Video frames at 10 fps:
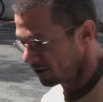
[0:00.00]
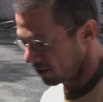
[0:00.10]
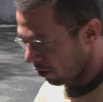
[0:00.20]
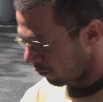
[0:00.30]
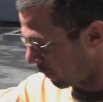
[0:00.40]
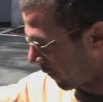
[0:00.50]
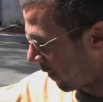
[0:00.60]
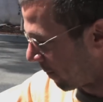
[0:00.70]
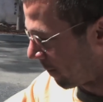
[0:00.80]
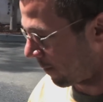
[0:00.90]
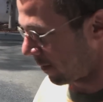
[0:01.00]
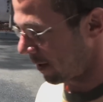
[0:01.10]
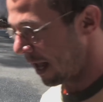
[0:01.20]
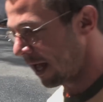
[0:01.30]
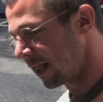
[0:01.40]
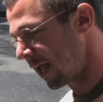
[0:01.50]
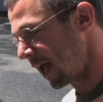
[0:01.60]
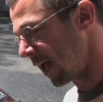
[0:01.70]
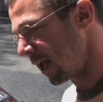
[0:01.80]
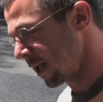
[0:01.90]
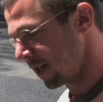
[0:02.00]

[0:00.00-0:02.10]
to go from L A